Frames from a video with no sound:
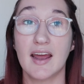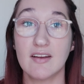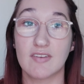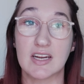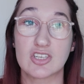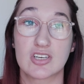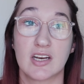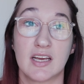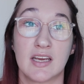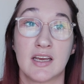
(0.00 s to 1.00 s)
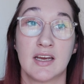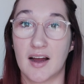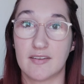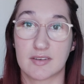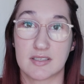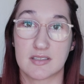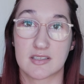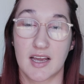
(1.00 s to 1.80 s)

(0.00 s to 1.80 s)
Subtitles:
And eventually, Ivan's